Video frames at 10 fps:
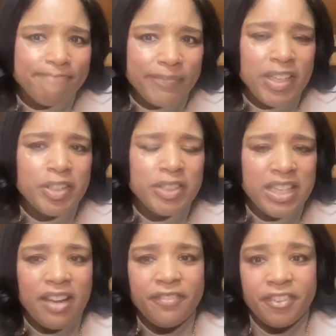they're
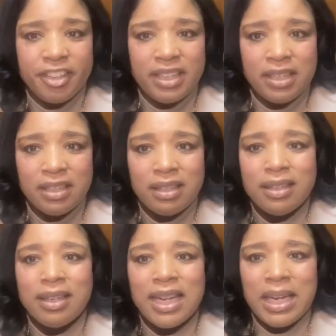suffering
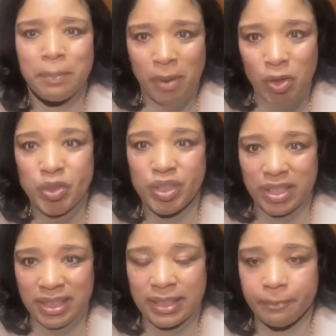
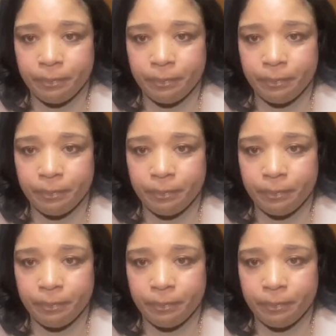emotionally?